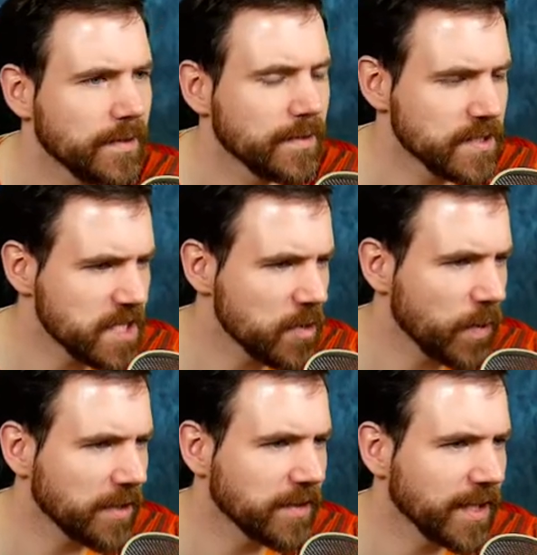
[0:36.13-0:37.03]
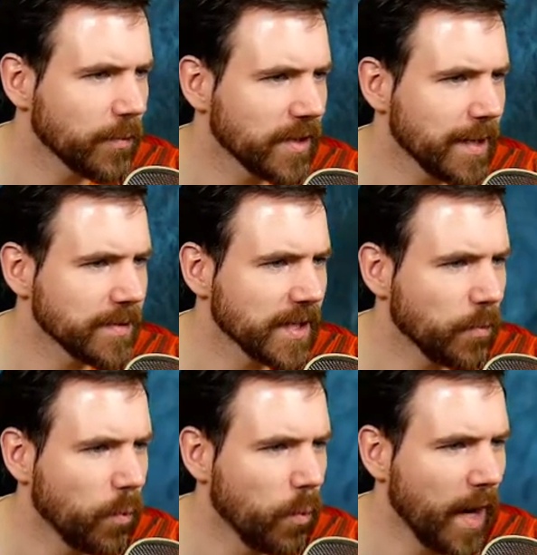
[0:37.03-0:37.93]
This did a weird thing where it aimed like
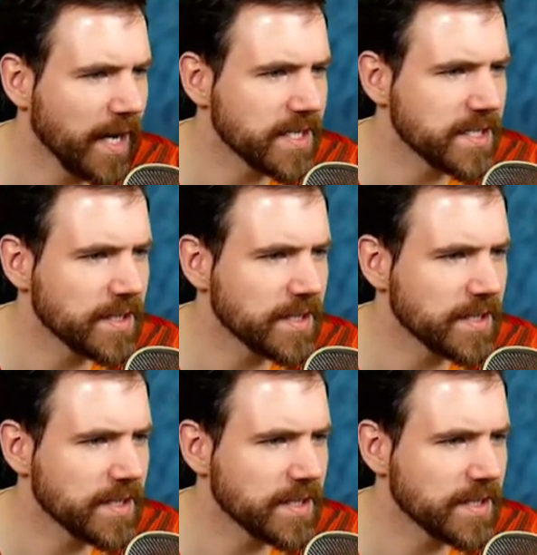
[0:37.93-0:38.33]
way to